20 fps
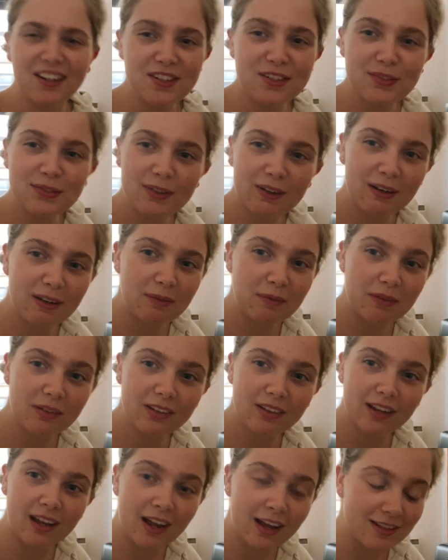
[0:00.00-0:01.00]
I just feel like
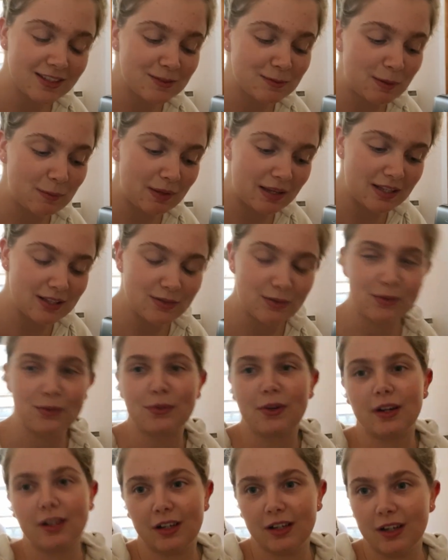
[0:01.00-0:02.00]
it has to be pizza on a
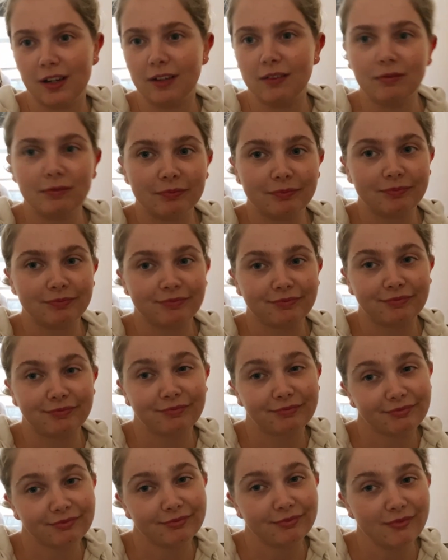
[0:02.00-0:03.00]
Friday night.
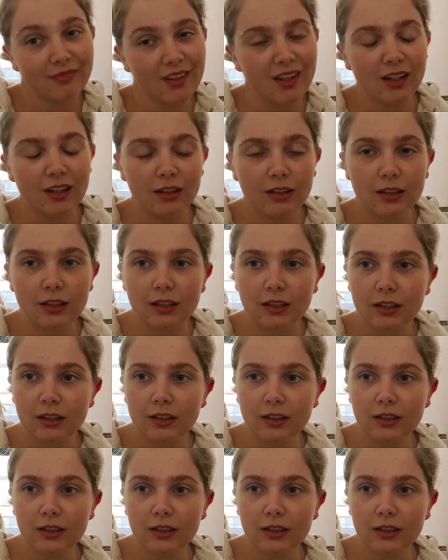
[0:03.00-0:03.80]
Or curry.